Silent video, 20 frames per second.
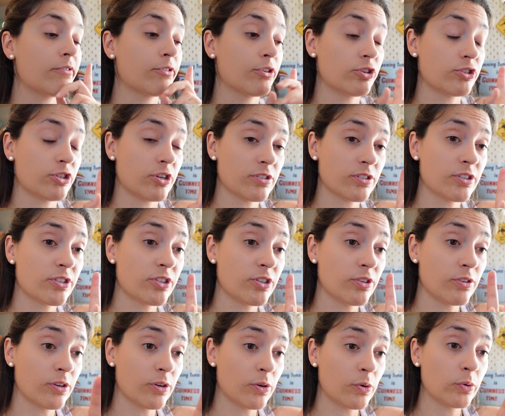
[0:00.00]
for the trousers,
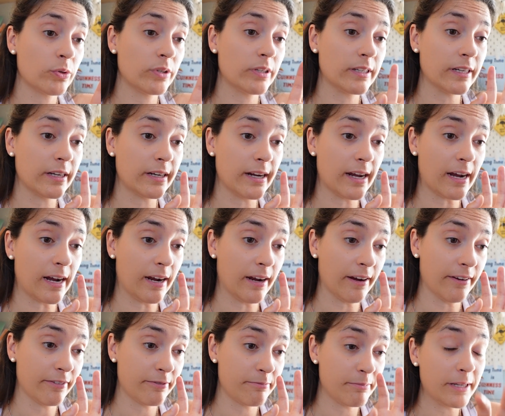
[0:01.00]
you know that
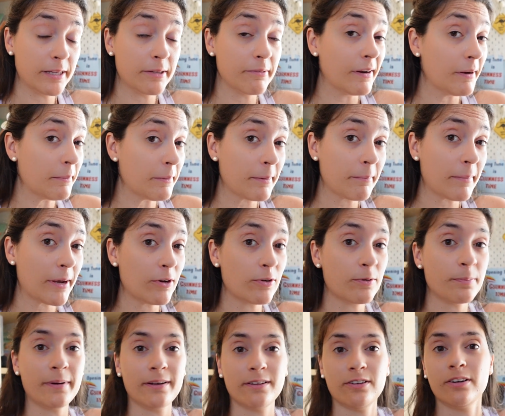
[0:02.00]
I've been developing my
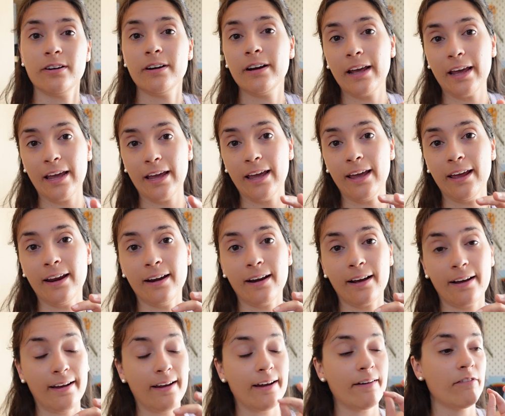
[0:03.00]
own pattern and
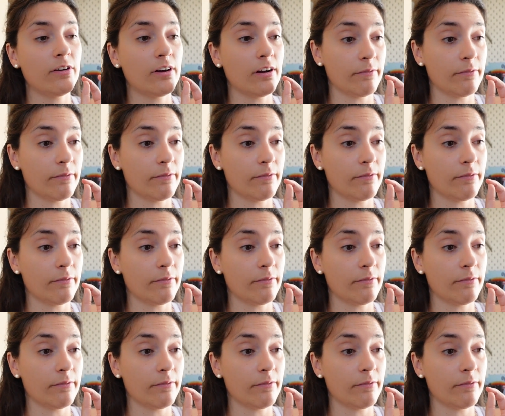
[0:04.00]
I have it,